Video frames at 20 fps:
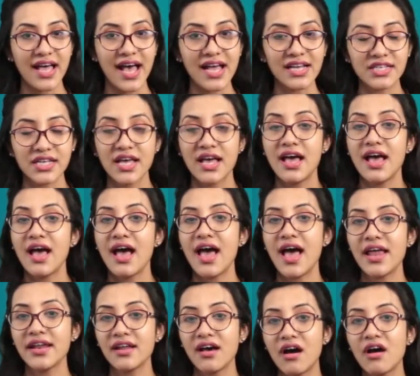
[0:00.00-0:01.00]
that
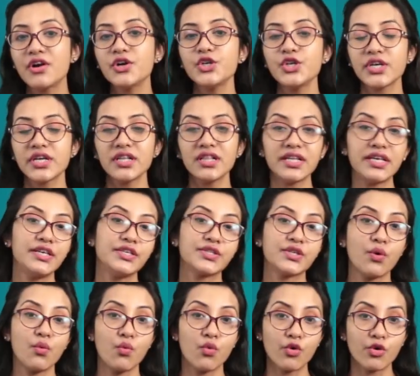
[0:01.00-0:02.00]
an article is
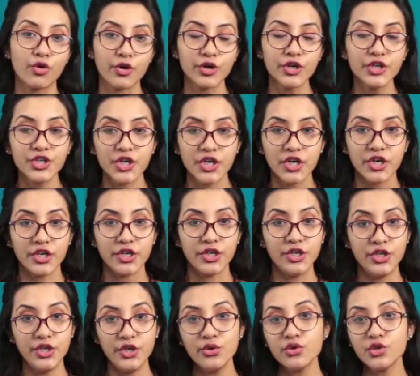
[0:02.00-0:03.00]
a word
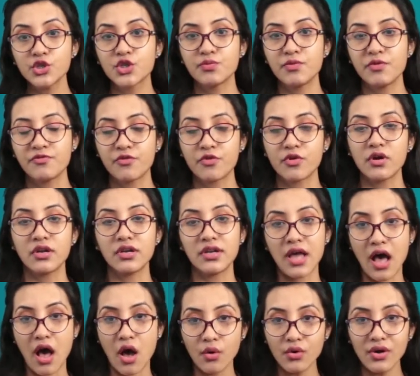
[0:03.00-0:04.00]
used before a
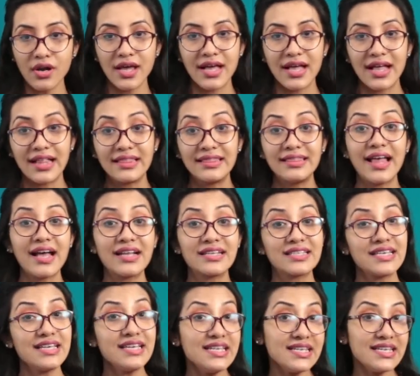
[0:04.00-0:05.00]
noun that
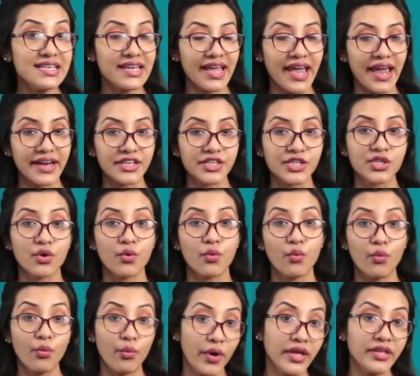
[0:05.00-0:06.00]
indicates
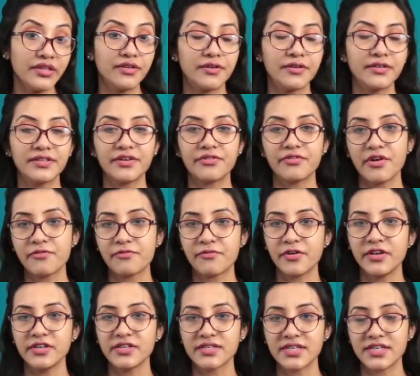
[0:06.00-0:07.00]
whether the
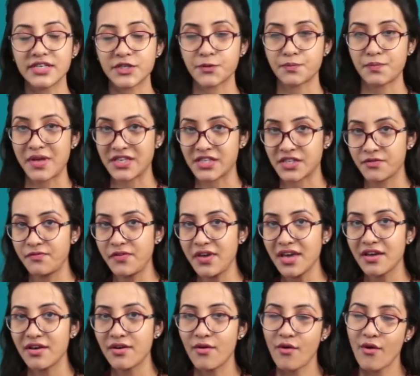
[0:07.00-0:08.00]
reference is
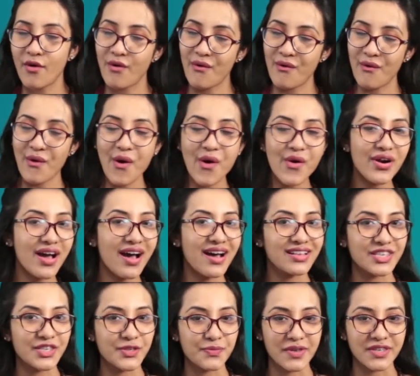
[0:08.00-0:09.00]
specific or
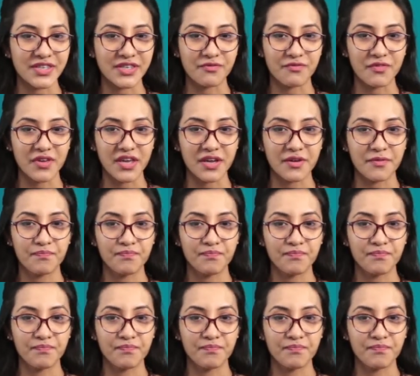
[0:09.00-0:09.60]
unspecific.